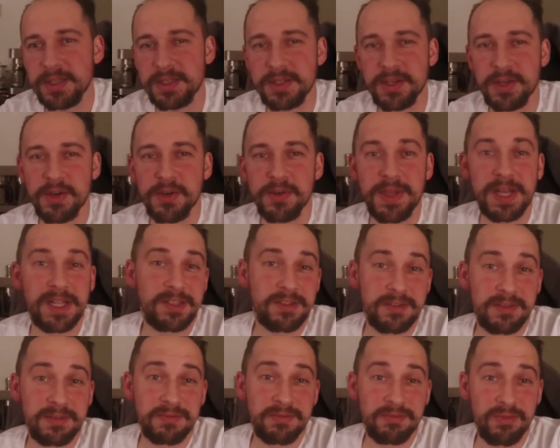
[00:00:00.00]
So
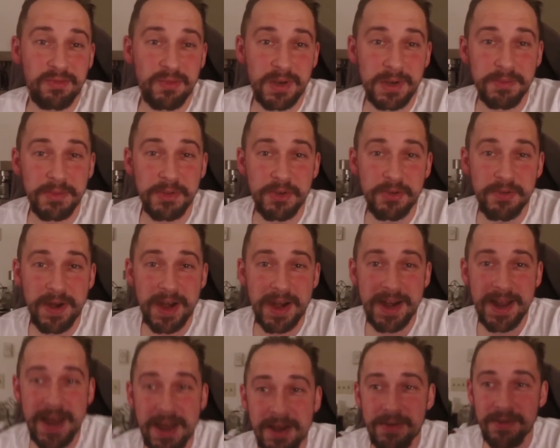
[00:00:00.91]
that's what I'm doing right
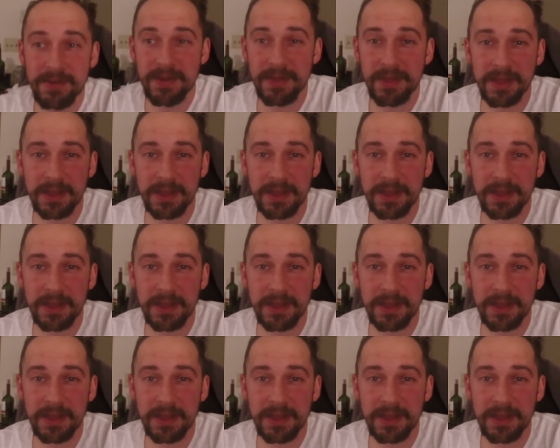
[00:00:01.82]
now.